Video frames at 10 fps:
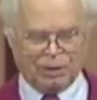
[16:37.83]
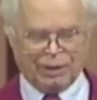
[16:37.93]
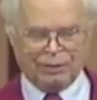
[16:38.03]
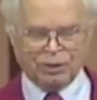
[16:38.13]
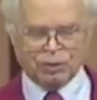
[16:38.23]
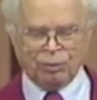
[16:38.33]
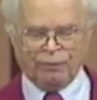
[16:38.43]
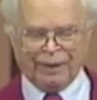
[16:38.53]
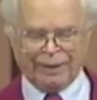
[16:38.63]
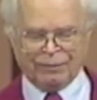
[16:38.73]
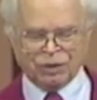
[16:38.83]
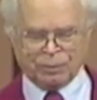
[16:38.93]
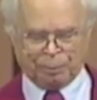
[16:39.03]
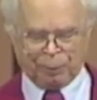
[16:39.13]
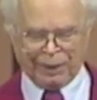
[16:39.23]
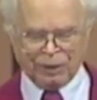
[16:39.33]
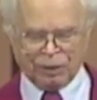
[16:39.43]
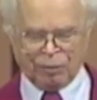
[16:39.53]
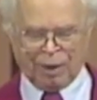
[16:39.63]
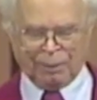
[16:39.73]
Now this revival spread
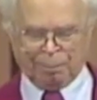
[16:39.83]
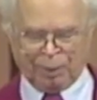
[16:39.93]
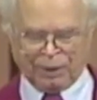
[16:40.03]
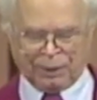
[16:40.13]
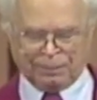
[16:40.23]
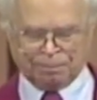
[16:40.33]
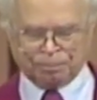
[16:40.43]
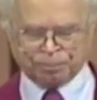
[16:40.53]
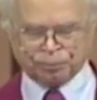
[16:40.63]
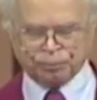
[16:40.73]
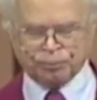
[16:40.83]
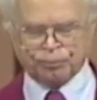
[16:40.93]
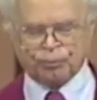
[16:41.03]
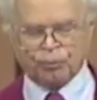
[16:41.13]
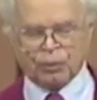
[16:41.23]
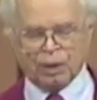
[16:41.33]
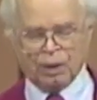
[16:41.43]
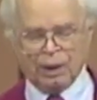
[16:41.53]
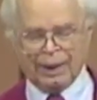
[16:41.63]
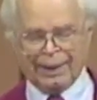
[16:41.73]
throughout Britain
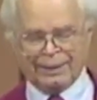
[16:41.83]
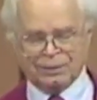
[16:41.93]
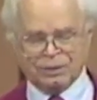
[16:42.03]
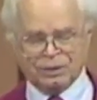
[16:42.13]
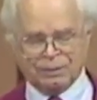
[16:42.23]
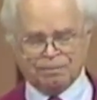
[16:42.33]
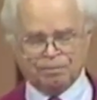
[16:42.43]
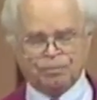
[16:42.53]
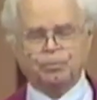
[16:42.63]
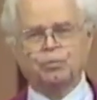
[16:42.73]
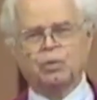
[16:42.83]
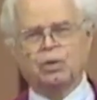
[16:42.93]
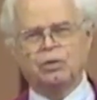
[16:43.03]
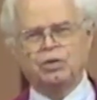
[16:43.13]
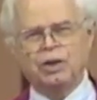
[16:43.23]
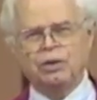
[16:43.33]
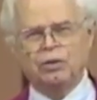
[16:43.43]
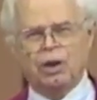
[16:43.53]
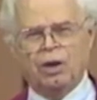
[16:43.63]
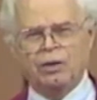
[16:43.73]
and
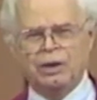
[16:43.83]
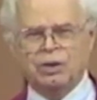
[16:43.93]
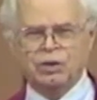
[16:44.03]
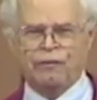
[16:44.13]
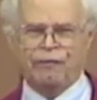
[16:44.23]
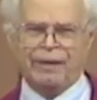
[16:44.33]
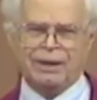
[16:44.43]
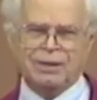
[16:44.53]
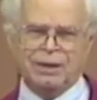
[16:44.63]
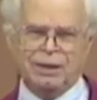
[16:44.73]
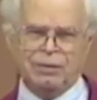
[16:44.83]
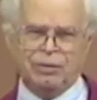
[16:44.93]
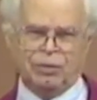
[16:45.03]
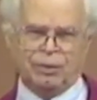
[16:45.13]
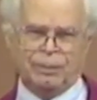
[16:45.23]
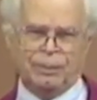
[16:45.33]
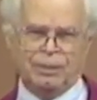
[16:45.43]
continued on in its effect in Europe.